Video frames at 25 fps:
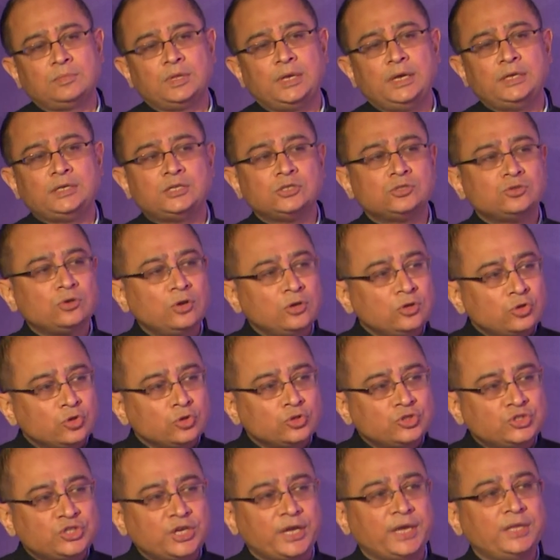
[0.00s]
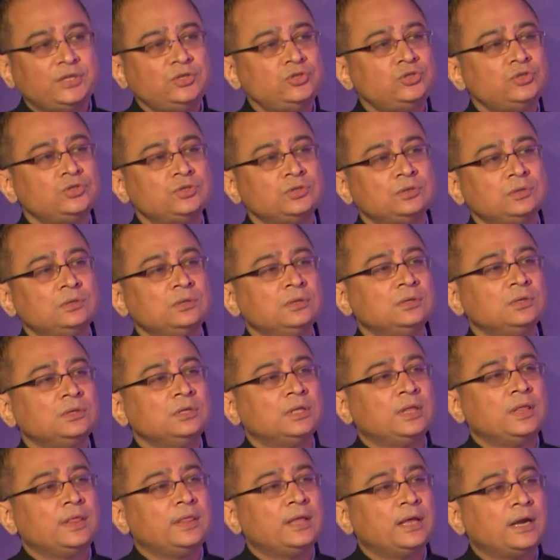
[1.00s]
It is going to change.
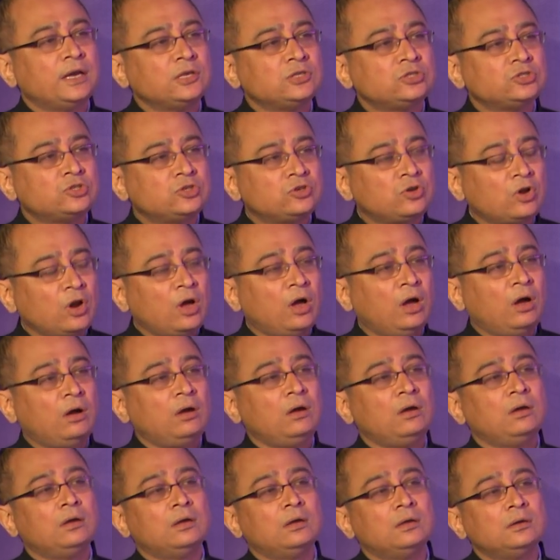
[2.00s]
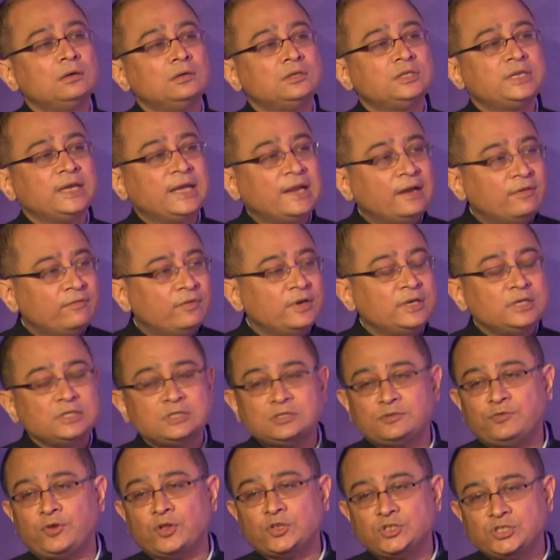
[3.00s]
There are strong
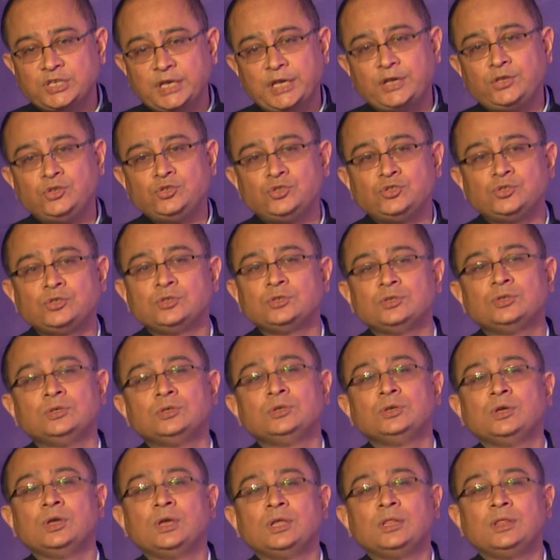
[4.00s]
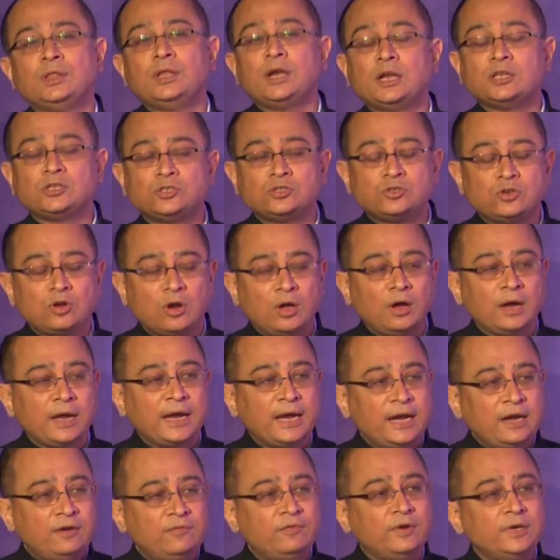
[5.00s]
tailwinds for change. There are strong
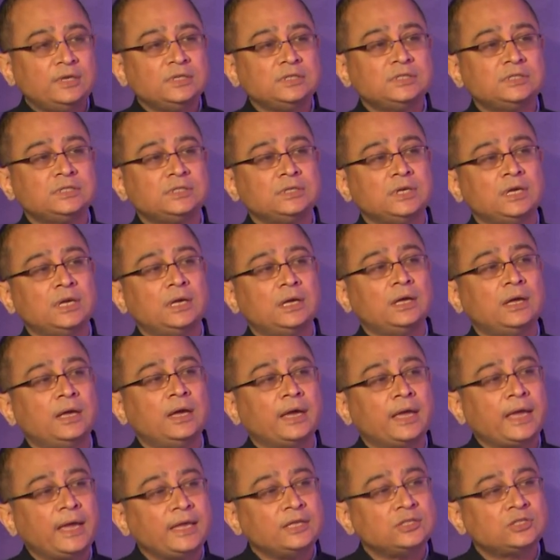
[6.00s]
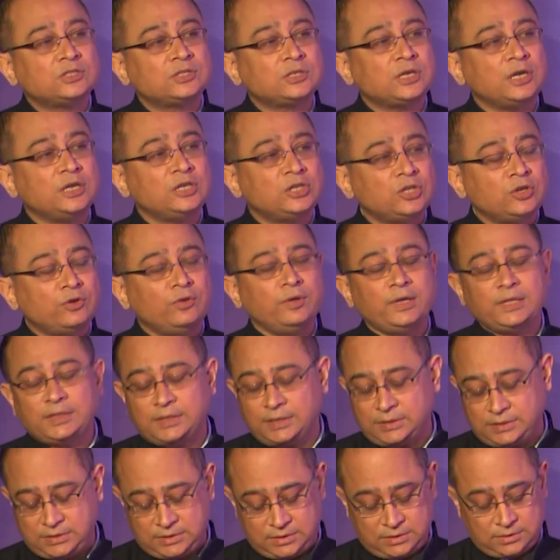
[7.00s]
headwinds against continuing
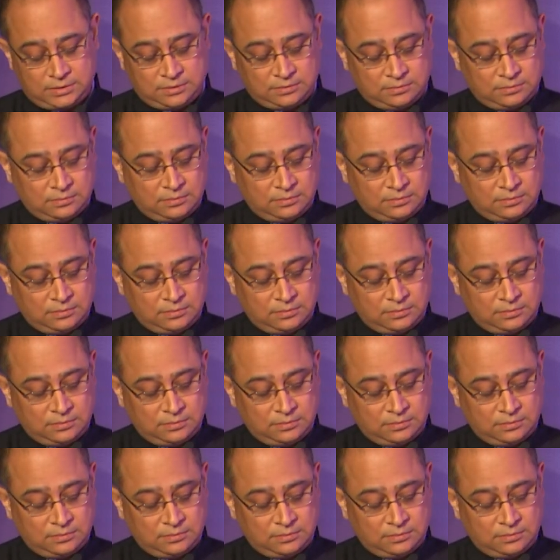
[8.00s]
this.